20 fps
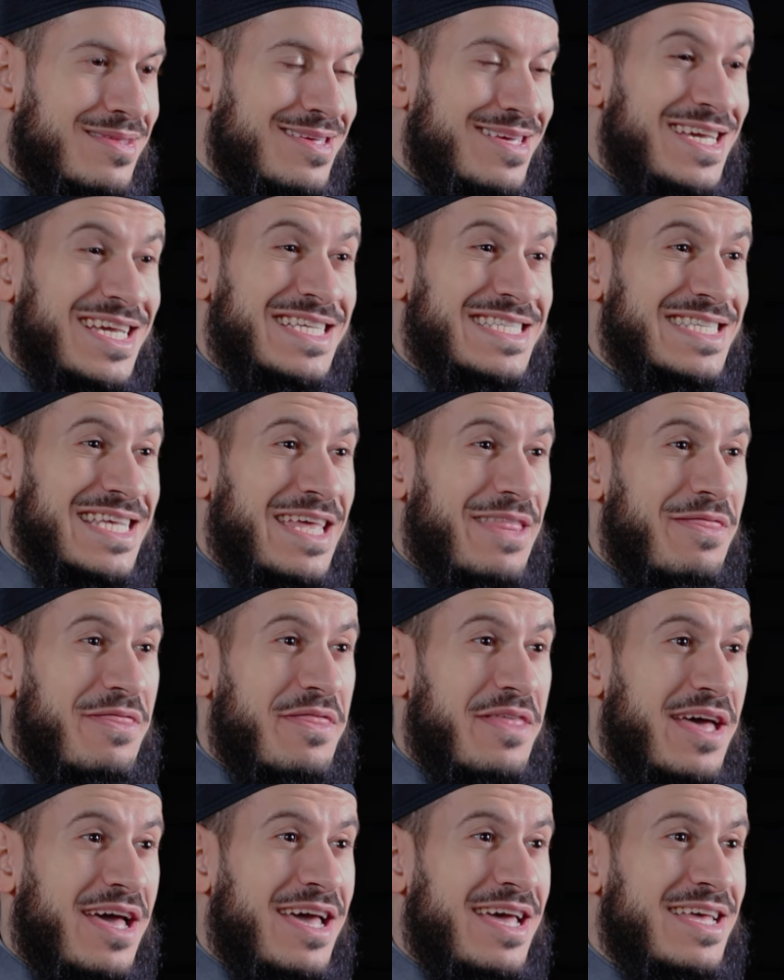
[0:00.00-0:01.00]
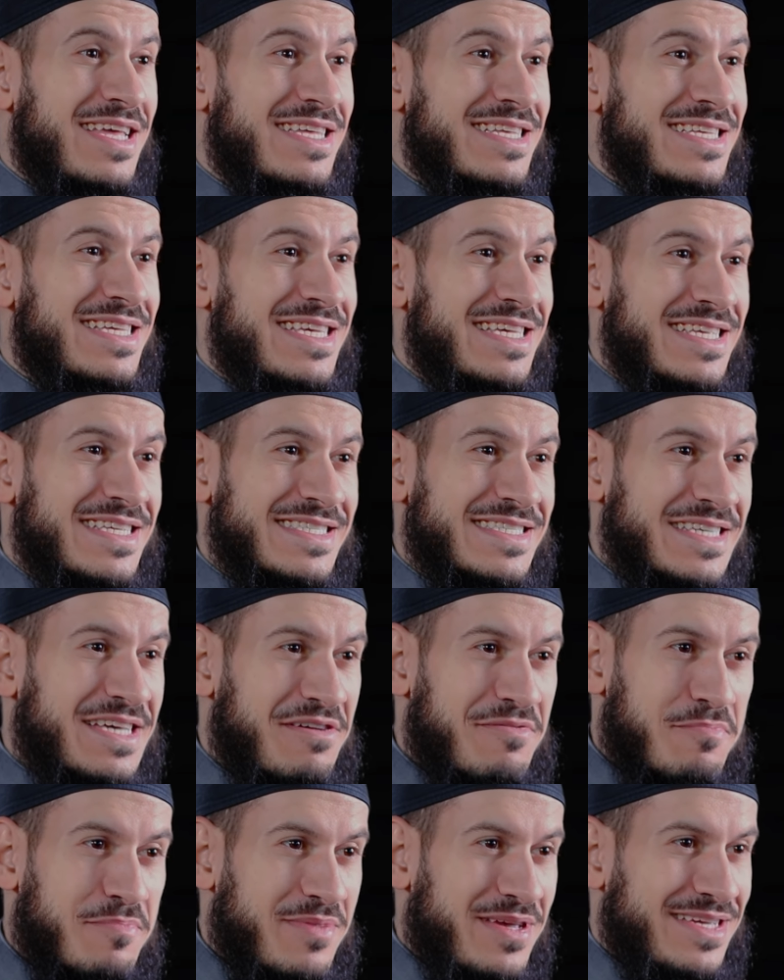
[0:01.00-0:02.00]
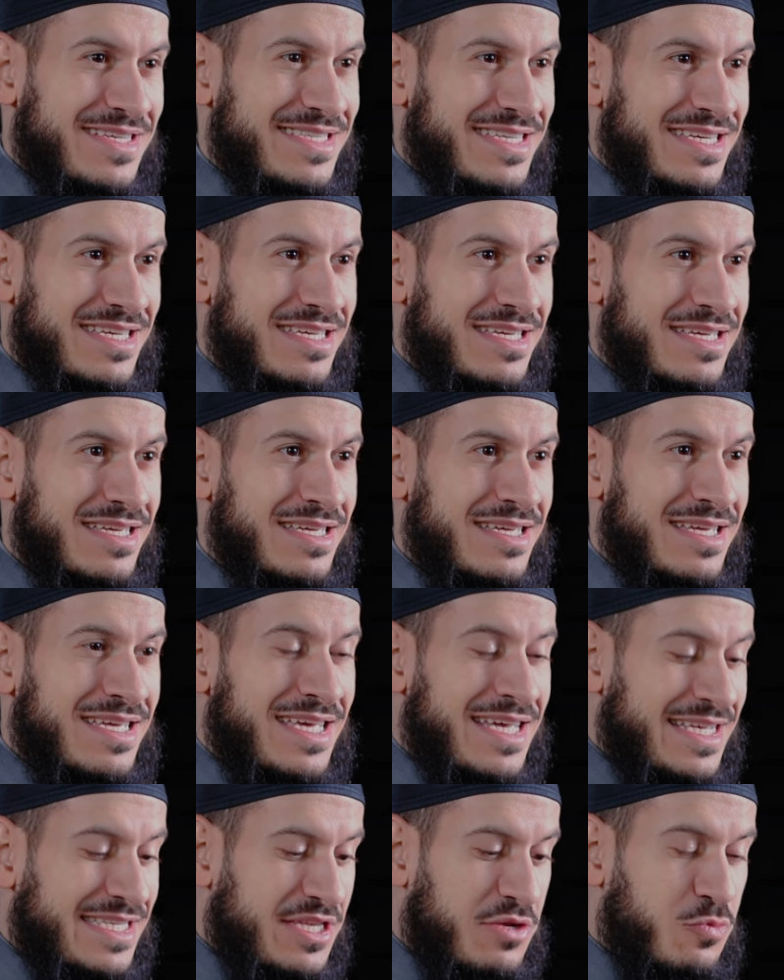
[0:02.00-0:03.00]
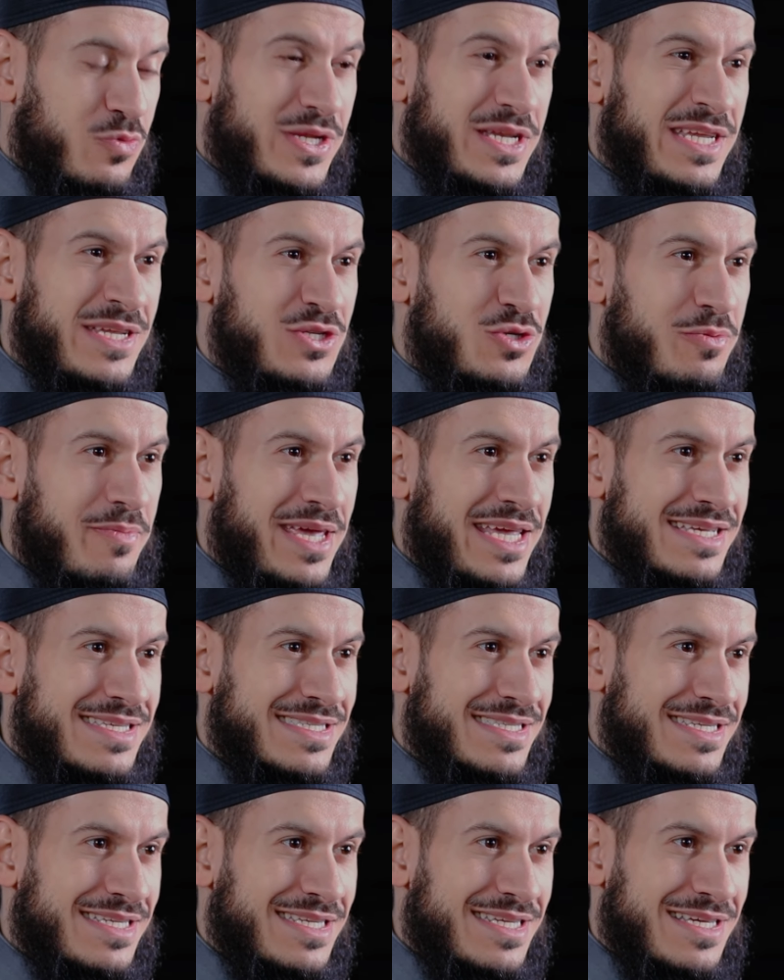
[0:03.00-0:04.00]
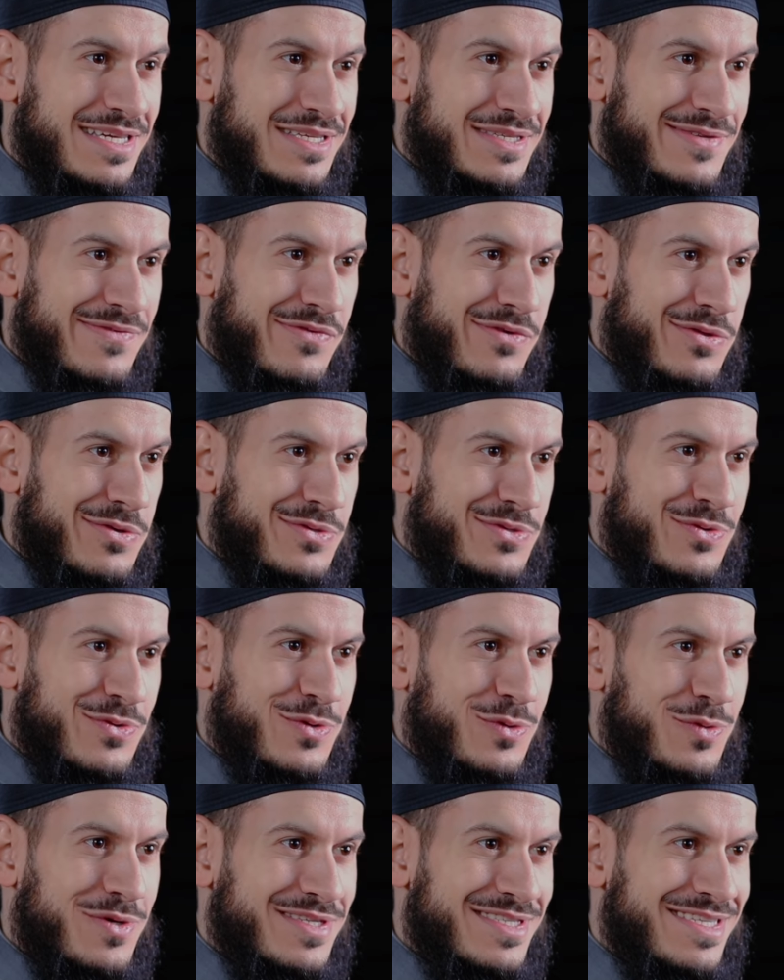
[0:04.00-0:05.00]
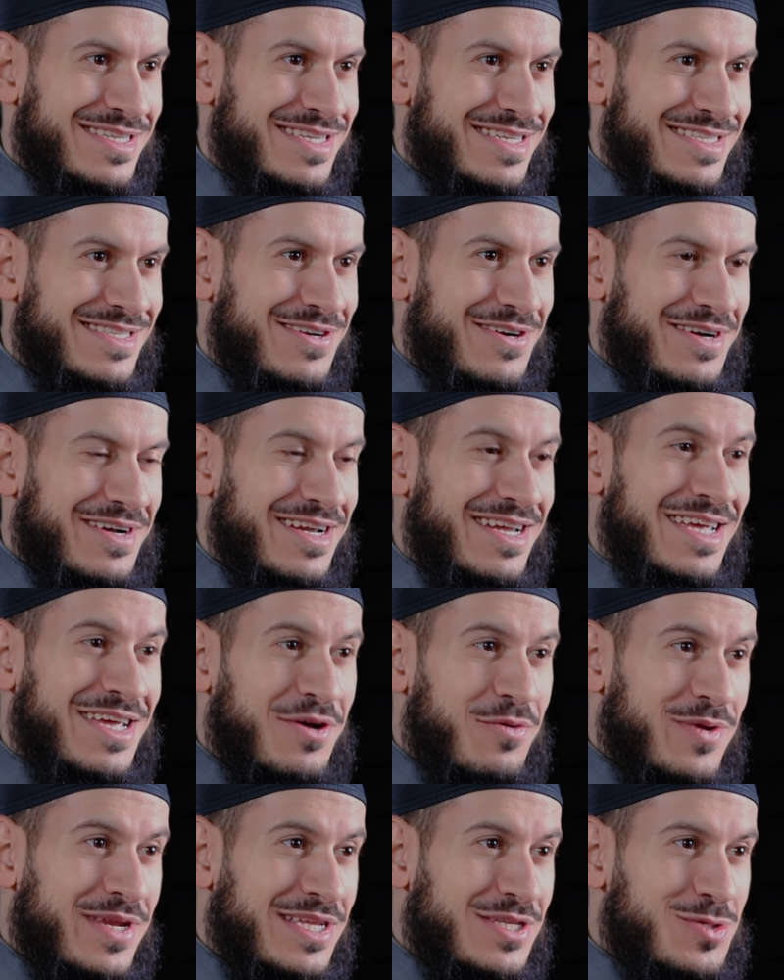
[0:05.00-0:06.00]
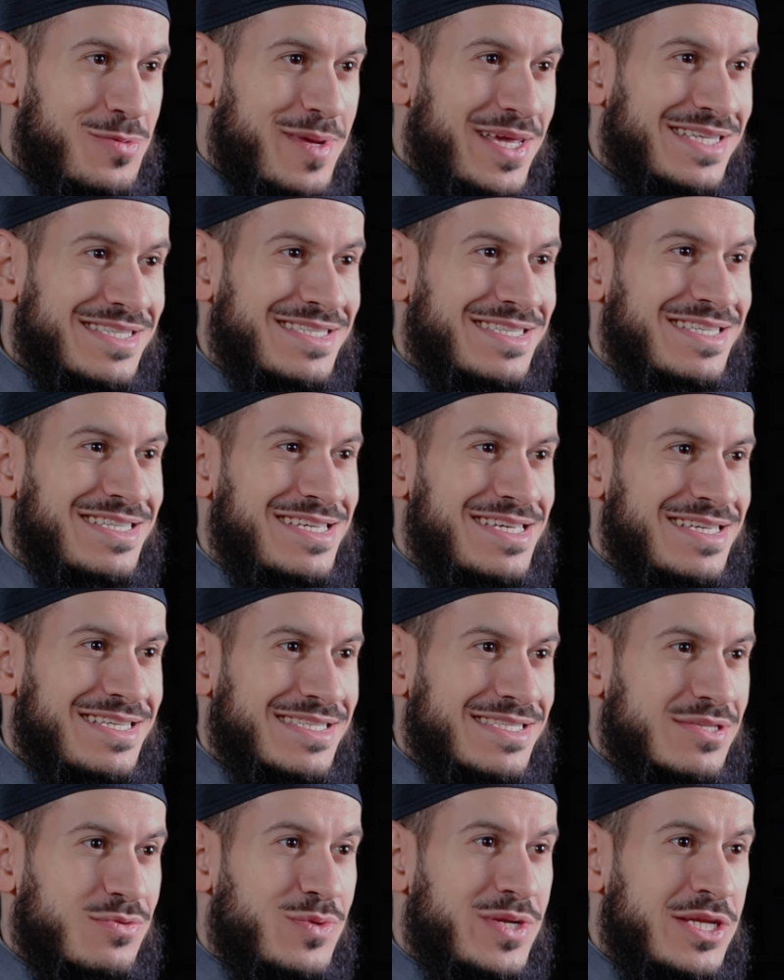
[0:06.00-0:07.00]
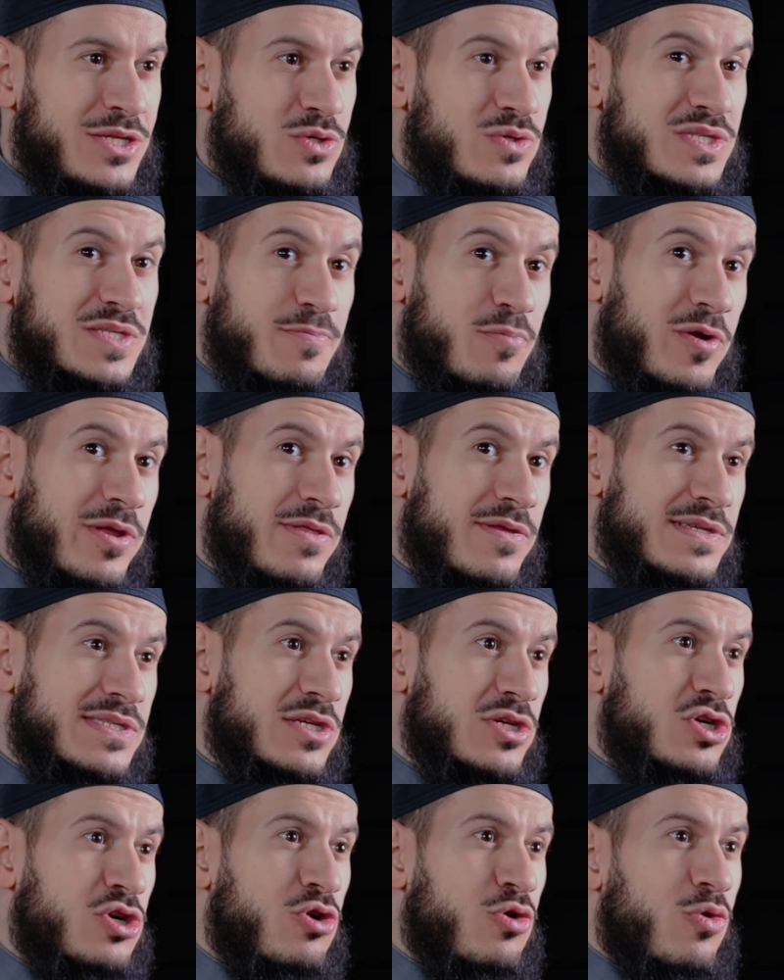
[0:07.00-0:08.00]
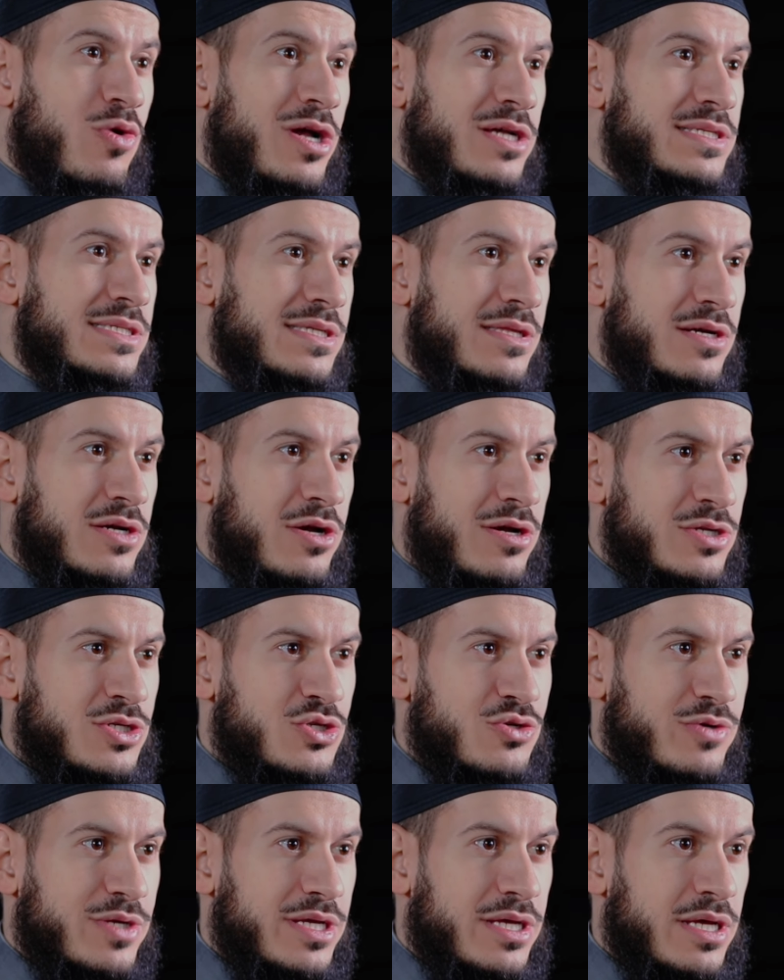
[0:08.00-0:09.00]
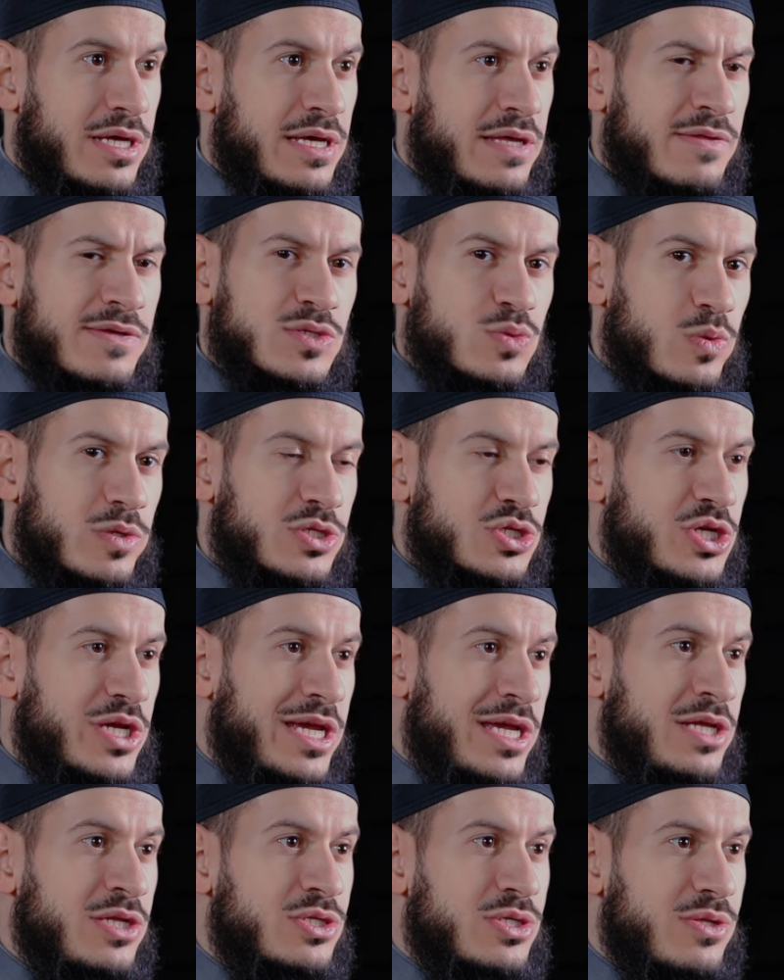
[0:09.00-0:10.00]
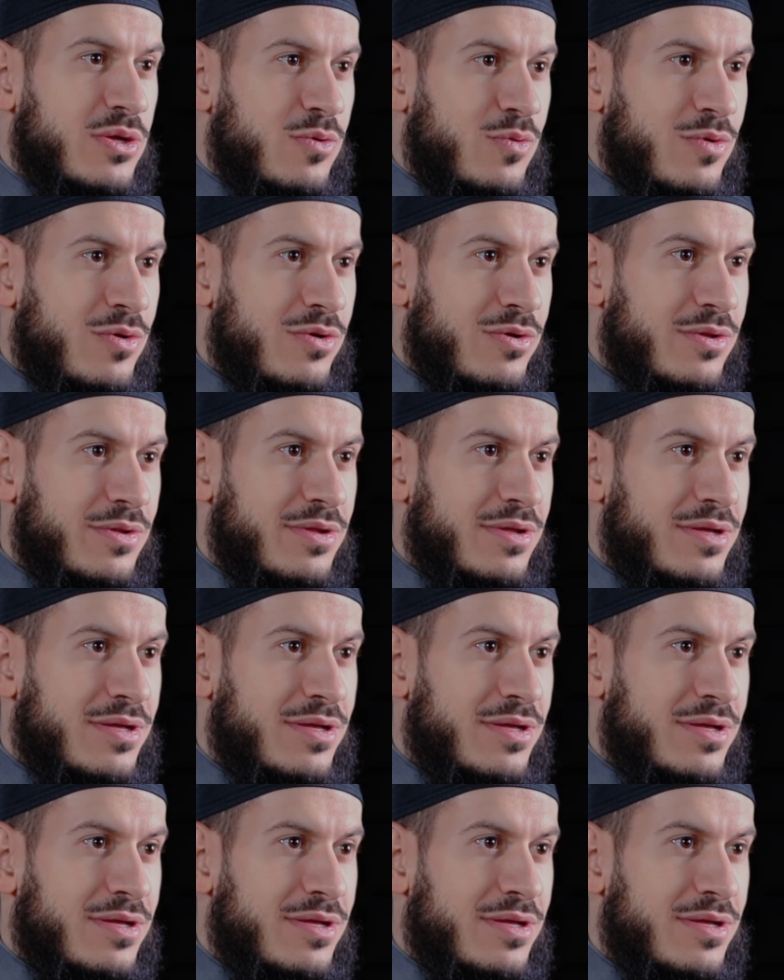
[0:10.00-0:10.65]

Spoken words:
He said, "That is amazing." He said, "We need to make CDs," for those who know what CDs are. "We need to make CDs. We need to spread this across the country. This will change the world."